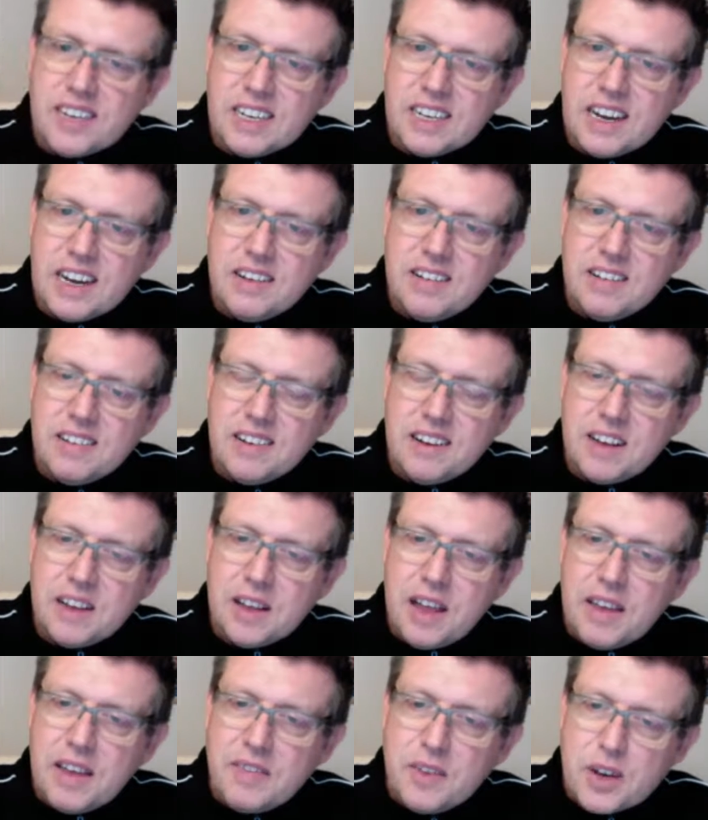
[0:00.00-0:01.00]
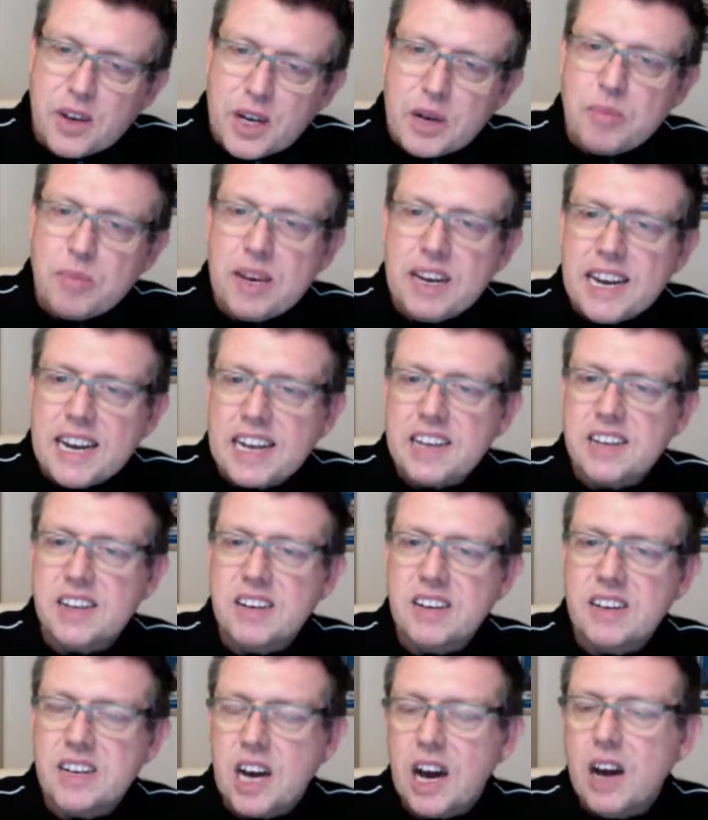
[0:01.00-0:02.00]
You know, if you're going to be an
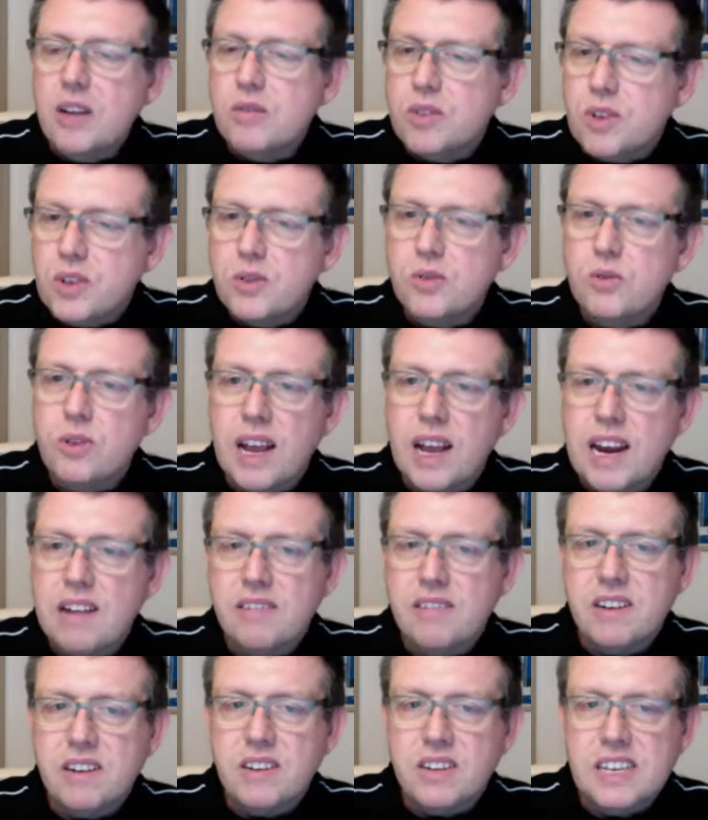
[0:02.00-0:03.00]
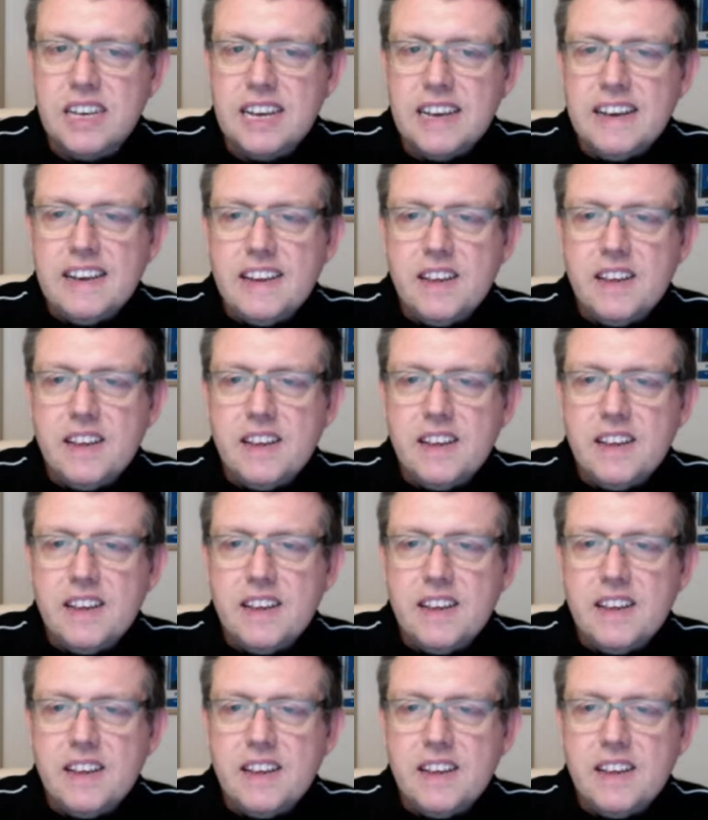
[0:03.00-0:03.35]
excellent coach in all areas,